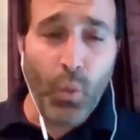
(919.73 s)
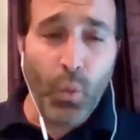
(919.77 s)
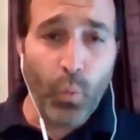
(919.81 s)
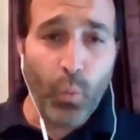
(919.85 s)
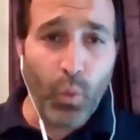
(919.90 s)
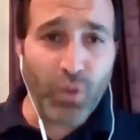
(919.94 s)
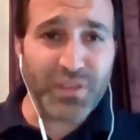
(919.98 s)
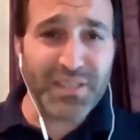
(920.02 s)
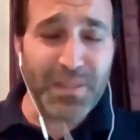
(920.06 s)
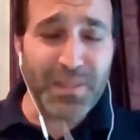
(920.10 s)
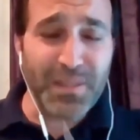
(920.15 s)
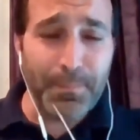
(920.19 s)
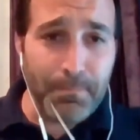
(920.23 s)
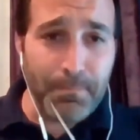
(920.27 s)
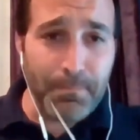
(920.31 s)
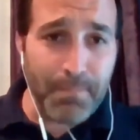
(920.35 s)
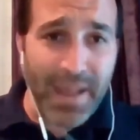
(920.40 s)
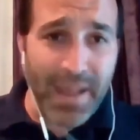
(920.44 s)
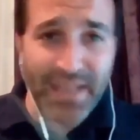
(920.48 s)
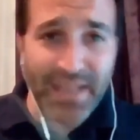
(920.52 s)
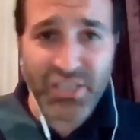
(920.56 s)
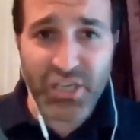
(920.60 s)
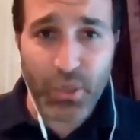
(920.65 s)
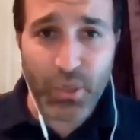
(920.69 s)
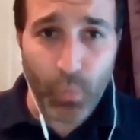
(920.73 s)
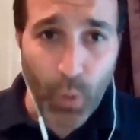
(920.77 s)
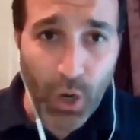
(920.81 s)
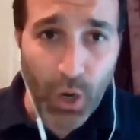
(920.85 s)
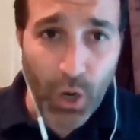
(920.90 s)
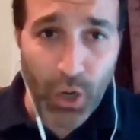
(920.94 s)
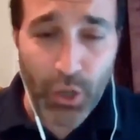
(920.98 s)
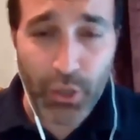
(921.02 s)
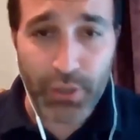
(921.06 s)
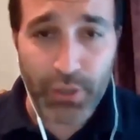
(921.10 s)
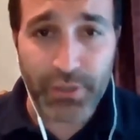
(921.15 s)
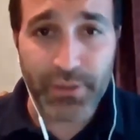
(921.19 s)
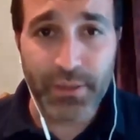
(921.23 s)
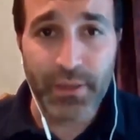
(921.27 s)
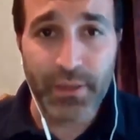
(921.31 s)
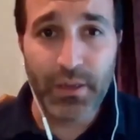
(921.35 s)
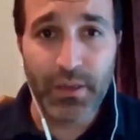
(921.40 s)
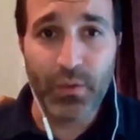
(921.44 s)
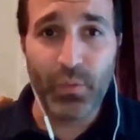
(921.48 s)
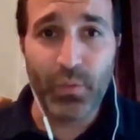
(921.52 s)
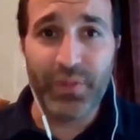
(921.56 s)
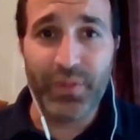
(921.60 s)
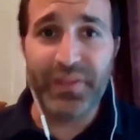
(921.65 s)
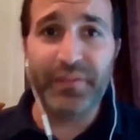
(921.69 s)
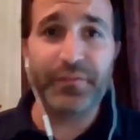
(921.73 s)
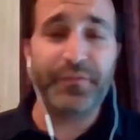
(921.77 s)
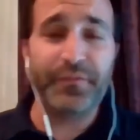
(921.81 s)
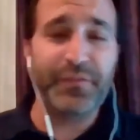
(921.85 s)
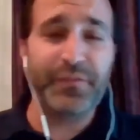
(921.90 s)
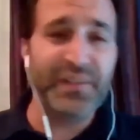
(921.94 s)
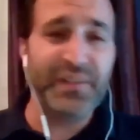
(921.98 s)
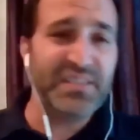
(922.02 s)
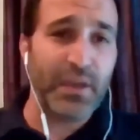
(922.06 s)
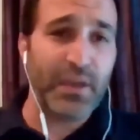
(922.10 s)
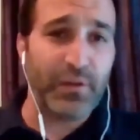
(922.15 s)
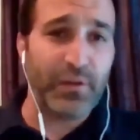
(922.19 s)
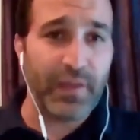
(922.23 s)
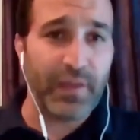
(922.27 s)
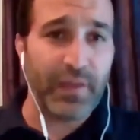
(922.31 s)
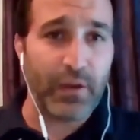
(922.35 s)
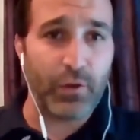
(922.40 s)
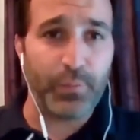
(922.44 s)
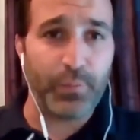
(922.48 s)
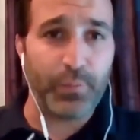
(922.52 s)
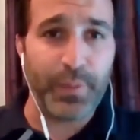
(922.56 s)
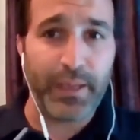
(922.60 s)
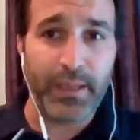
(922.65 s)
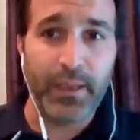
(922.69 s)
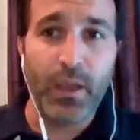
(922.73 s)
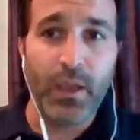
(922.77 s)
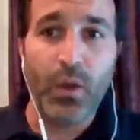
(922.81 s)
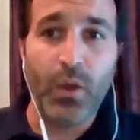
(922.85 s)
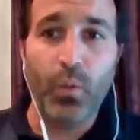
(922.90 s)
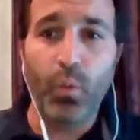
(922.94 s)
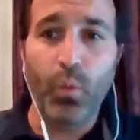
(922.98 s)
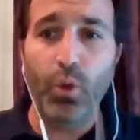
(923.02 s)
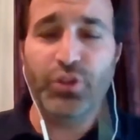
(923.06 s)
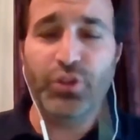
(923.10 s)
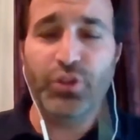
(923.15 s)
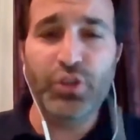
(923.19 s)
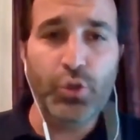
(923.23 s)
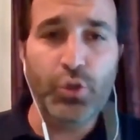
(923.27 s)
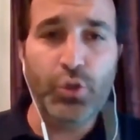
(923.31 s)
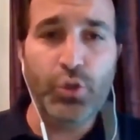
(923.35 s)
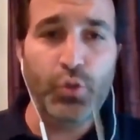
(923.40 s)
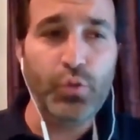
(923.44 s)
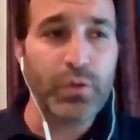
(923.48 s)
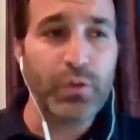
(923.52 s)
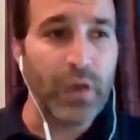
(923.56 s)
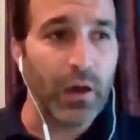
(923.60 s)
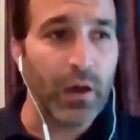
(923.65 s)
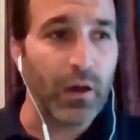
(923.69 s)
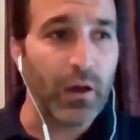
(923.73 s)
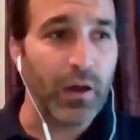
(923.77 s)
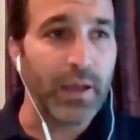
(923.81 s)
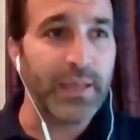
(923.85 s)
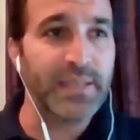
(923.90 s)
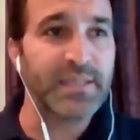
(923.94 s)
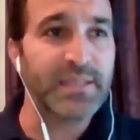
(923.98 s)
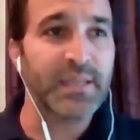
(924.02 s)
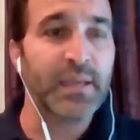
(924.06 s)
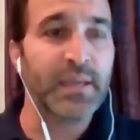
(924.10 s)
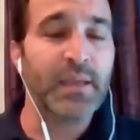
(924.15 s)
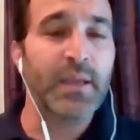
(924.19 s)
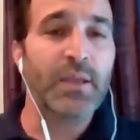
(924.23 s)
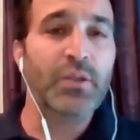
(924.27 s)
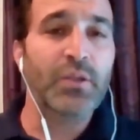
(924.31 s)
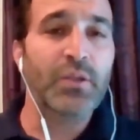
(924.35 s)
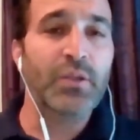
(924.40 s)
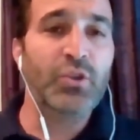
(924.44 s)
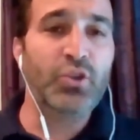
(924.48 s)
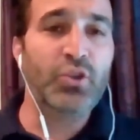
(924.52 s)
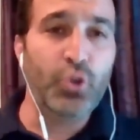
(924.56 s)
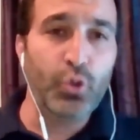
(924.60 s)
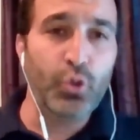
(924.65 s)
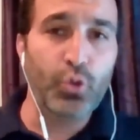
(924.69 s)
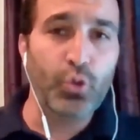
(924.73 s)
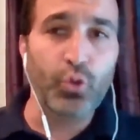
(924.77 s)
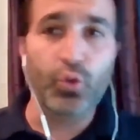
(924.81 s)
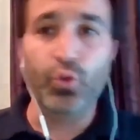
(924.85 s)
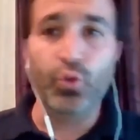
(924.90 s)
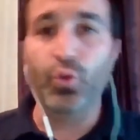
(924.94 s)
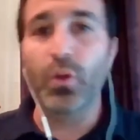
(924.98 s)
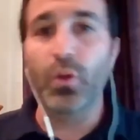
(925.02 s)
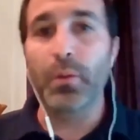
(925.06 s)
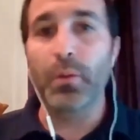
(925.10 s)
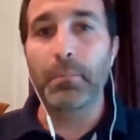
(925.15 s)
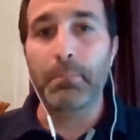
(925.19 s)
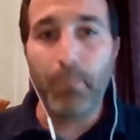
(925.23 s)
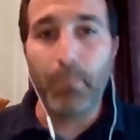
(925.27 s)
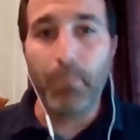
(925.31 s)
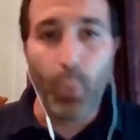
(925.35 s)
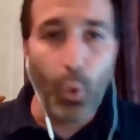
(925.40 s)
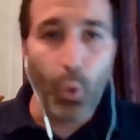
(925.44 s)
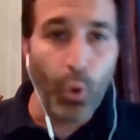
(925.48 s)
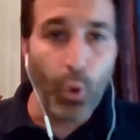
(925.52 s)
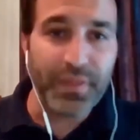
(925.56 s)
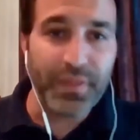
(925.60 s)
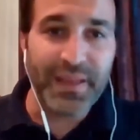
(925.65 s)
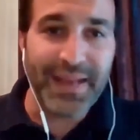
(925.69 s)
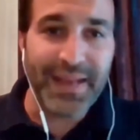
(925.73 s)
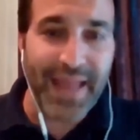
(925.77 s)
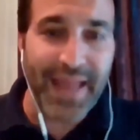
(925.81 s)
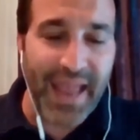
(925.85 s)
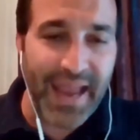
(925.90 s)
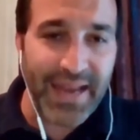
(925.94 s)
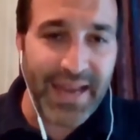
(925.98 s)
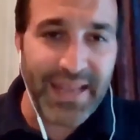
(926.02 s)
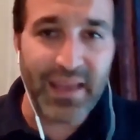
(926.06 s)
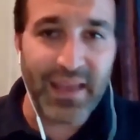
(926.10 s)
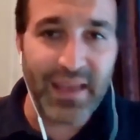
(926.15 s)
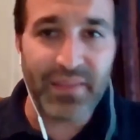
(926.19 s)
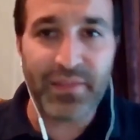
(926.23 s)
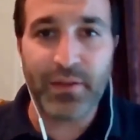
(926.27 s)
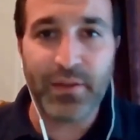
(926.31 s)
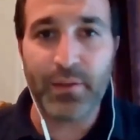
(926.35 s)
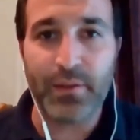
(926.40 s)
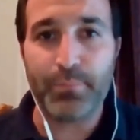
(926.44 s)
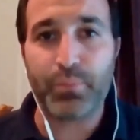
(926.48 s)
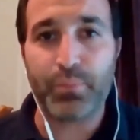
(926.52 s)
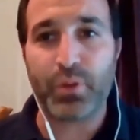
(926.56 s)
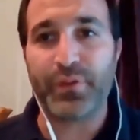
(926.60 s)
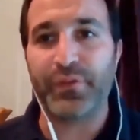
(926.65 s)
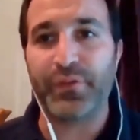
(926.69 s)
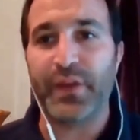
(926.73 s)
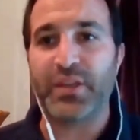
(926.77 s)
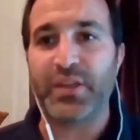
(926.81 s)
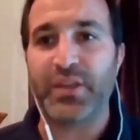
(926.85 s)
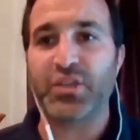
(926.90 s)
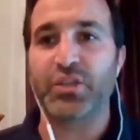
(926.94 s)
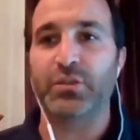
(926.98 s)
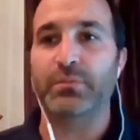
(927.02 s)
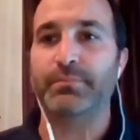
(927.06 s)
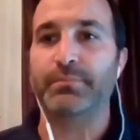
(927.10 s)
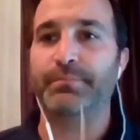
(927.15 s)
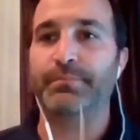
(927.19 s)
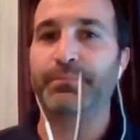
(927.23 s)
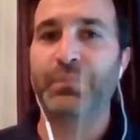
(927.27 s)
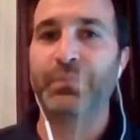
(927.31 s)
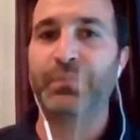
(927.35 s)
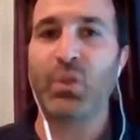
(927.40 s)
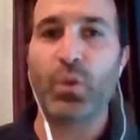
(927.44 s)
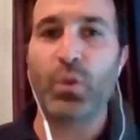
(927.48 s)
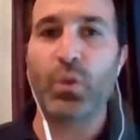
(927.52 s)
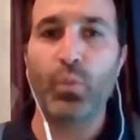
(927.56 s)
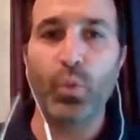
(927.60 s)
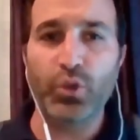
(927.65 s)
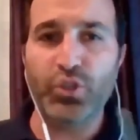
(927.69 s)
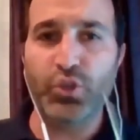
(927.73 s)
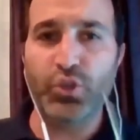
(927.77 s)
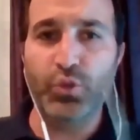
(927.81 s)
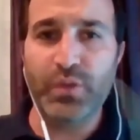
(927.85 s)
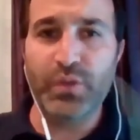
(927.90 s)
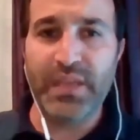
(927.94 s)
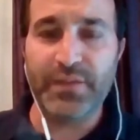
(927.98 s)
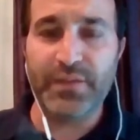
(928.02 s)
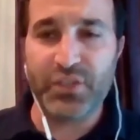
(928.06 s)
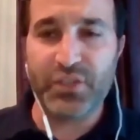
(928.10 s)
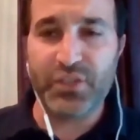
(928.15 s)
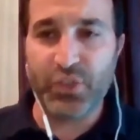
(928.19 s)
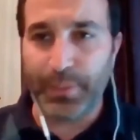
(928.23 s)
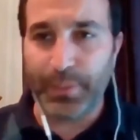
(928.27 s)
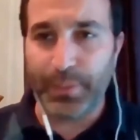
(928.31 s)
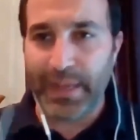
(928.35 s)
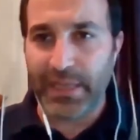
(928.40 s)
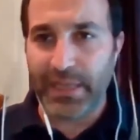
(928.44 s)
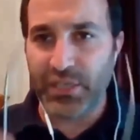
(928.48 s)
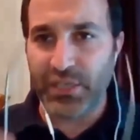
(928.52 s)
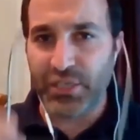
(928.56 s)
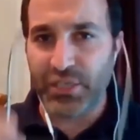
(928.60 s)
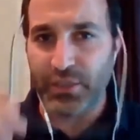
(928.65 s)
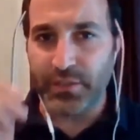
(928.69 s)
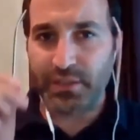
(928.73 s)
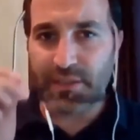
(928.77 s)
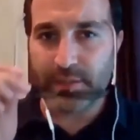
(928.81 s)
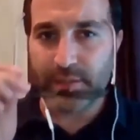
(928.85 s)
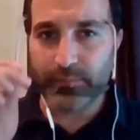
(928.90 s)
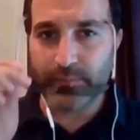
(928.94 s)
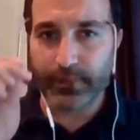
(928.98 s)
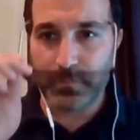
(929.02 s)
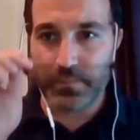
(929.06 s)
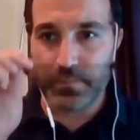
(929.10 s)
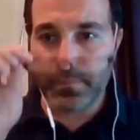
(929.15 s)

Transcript: What's the magic word within physiotherapy? What do you guys do more than any other profession? What do you give to your patients?